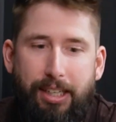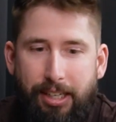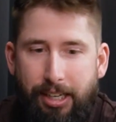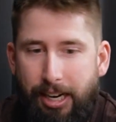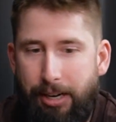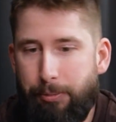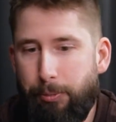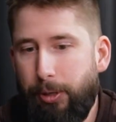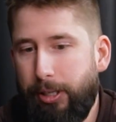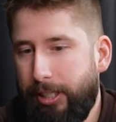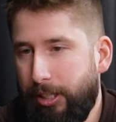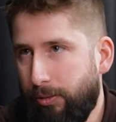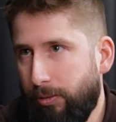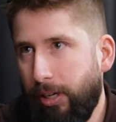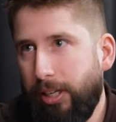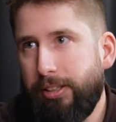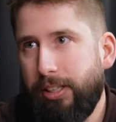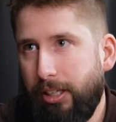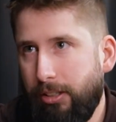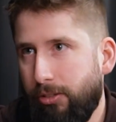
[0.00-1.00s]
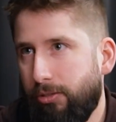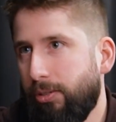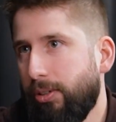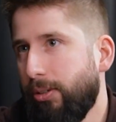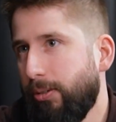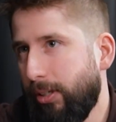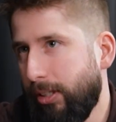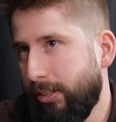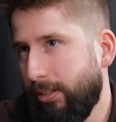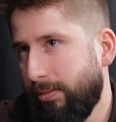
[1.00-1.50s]
And we can run that
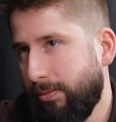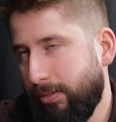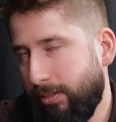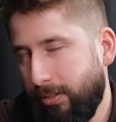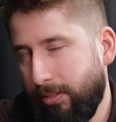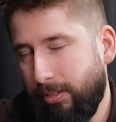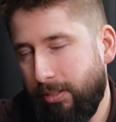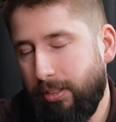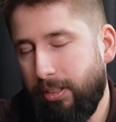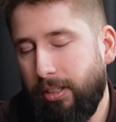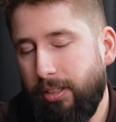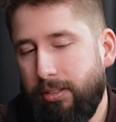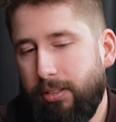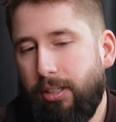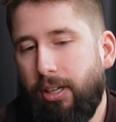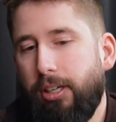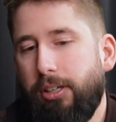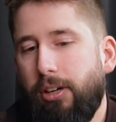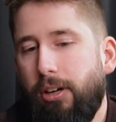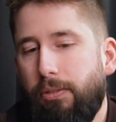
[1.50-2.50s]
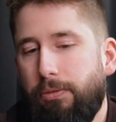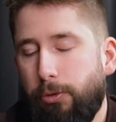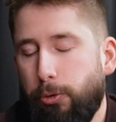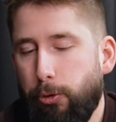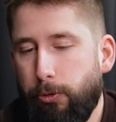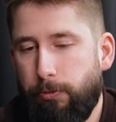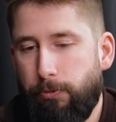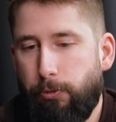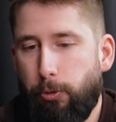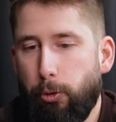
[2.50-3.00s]
through on all
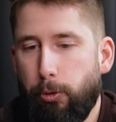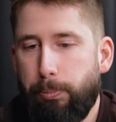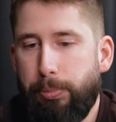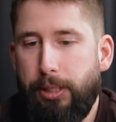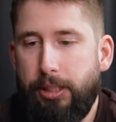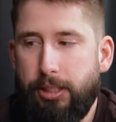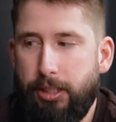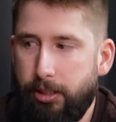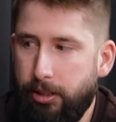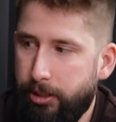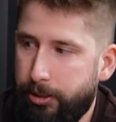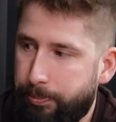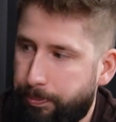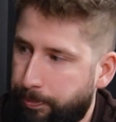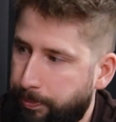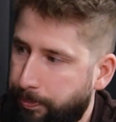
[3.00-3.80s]
four pieces.